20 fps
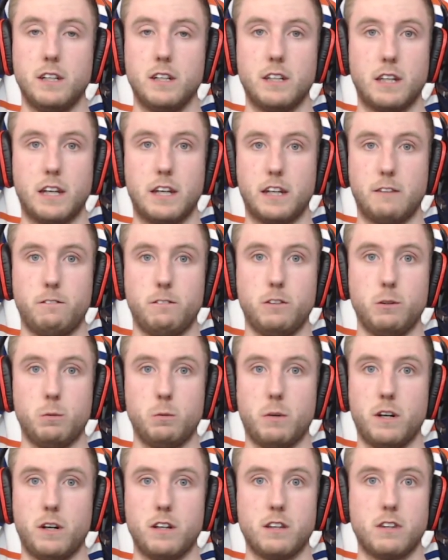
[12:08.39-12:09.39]
Like, if you
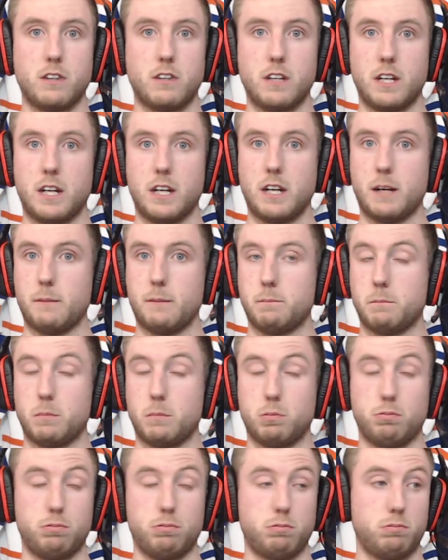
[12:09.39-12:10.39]
want
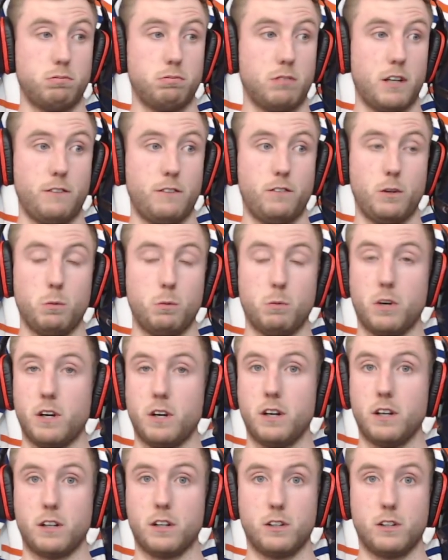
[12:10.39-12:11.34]
a